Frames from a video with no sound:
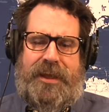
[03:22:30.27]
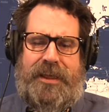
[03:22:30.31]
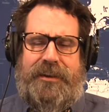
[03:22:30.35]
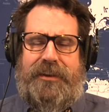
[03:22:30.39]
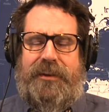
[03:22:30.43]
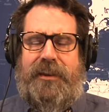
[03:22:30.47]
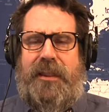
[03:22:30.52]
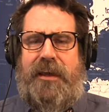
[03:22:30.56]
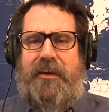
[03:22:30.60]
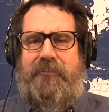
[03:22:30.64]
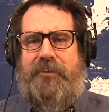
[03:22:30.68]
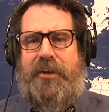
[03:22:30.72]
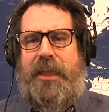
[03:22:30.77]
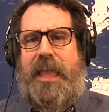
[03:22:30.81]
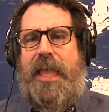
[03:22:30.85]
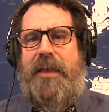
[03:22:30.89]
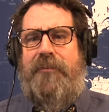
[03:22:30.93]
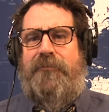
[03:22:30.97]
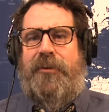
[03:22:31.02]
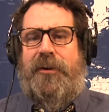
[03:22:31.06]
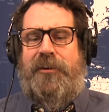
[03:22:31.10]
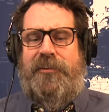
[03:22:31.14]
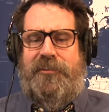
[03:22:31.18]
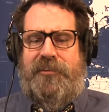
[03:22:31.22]
I love it,
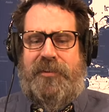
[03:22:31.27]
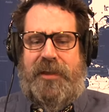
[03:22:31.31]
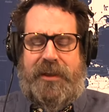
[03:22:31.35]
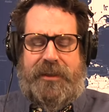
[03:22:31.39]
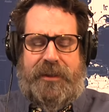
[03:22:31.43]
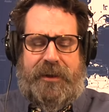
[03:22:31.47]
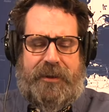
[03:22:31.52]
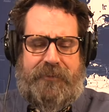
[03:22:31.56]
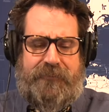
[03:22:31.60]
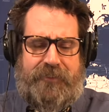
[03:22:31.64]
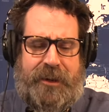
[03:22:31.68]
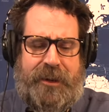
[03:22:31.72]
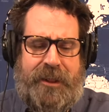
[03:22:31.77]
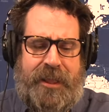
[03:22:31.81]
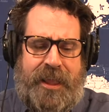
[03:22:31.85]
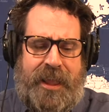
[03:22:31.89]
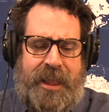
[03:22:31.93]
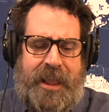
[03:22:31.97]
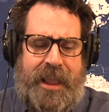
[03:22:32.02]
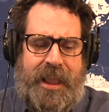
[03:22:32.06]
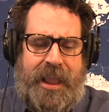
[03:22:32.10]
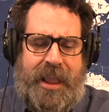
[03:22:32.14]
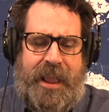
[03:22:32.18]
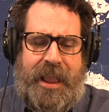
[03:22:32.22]
every second of it.
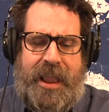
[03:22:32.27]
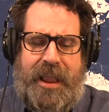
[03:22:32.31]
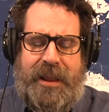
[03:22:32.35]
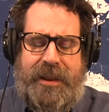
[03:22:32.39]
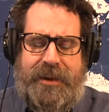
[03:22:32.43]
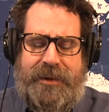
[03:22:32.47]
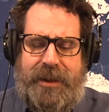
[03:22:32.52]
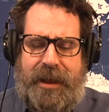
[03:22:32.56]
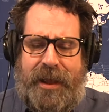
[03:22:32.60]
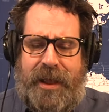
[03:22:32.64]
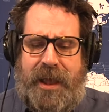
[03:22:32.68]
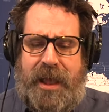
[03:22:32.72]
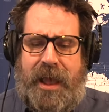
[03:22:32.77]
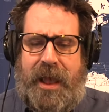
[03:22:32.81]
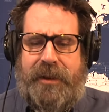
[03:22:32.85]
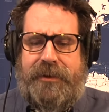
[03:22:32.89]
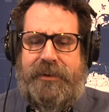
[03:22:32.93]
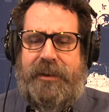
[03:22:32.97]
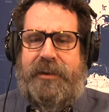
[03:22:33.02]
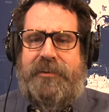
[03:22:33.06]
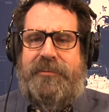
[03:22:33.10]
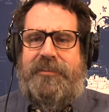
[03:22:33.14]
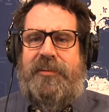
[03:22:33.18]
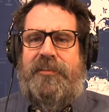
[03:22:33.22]
Uh-huh. And I'd
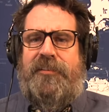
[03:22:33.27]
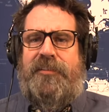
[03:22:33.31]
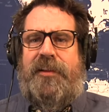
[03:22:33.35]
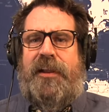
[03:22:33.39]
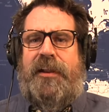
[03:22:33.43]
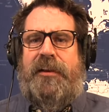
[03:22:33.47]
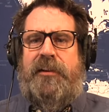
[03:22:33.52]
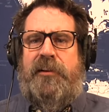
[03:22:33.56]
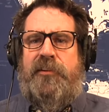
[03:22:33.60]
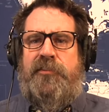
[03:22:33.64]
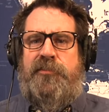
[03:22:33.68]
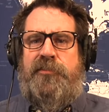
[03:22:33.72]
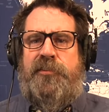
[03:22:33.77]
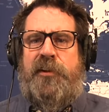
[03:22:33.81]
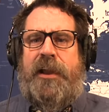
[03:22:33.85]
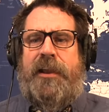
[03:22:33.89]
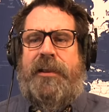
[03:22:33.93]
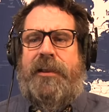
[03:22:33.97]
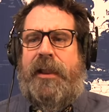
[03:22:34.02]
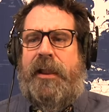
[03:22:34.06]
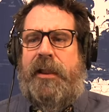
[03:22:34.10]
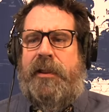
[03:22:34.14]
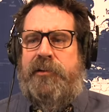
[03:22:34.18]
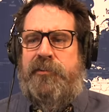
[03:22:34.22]
like to say to
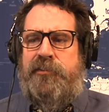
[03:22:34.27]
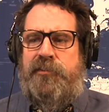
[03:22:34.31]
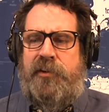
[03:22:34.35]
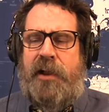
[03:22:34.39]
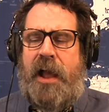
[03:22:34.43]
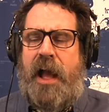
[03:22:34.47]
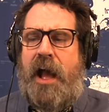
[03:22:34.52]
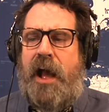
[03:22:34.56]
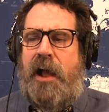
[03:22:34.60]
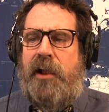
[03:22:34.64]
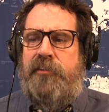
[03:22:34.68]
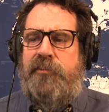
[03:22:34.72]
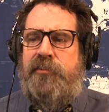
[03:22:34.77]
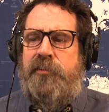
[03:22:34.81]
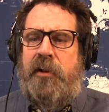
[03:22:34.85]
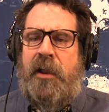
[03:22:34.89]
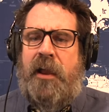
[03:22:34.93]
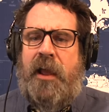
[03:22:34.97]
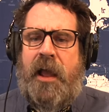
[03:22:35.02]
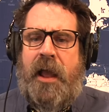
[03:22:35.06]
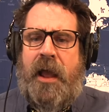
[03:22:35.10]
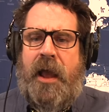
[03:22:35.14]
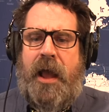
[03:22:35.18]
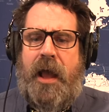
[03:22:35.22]
Chick and Josh,
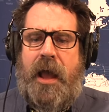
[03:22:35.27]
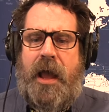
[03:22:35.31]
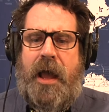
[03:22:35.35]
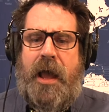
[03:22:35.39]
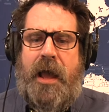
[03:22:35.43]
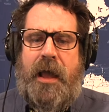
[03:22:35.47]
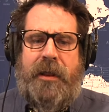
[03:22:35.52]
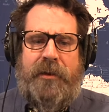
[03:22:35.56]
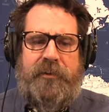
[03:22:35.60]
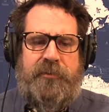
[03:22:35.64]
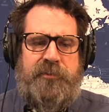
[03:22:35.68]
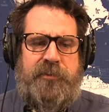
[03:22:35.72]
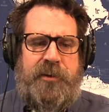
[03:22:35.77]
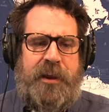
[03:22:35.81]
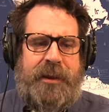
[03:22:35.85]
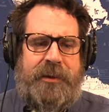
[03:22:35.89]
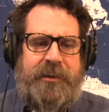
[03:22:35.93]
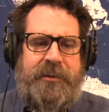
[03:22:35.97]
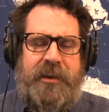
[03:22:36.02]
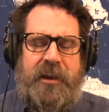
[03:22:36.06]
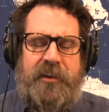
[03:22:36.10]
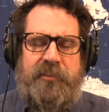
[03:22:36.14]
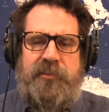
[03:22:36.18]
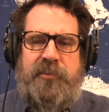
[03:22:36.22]

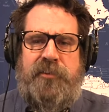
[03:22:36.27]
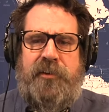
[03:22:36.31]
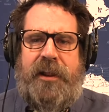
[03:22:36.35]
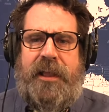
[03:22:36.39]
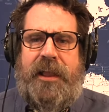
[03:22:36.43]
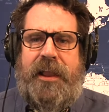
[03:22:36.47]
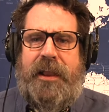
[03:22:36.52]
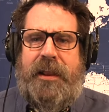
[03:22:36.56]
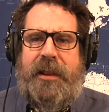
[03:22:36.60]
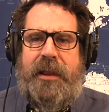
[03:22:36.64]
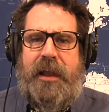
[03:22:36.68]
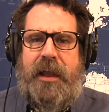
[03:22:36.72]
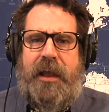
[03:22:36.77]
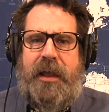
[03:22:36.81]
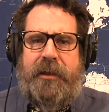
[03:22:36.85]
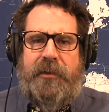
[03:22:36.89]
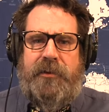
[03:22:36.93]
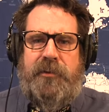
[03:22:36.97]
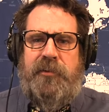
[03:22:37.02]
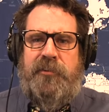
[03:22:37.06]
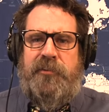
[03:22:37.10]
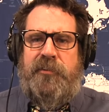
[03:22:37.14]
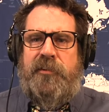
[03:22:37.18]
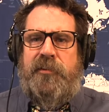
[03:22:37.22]
Chick yesterday
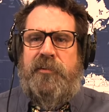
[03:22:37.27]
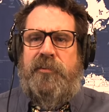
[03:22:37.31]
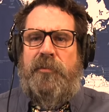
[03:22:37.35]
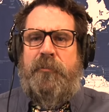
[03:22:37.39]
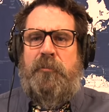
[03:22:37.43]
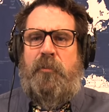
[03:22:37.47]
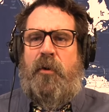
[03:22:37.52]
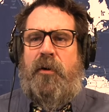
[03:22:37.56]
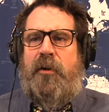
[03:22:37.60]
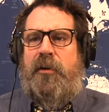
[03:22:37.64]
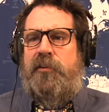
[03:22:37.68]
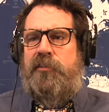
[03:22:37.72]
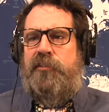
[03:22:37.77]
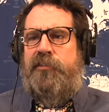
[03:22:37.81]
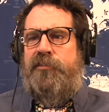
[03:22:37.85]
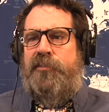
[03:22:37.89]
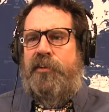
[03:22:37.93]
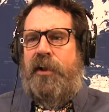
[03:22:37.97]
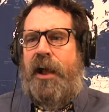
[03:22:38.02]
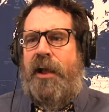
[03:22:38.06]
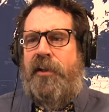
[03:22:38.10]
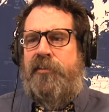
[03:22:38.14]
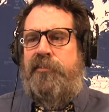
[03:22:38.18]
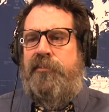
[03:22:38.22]
using some words,
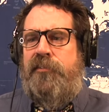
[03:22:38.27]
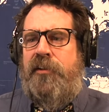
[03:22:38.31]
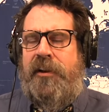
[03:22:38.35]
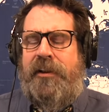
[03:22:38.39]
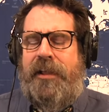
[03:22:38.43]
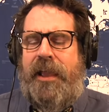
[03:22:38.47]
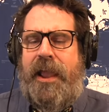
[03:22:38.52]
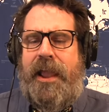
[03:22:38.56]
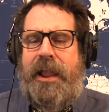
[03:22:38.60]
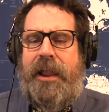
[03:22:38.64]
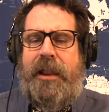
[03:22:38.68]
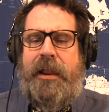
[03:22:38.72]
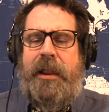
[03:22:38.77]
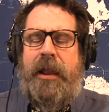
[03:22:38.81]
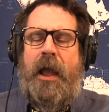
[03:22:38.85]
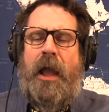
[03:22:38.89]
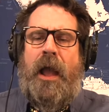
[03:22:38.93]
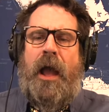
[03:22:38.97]
Josh today,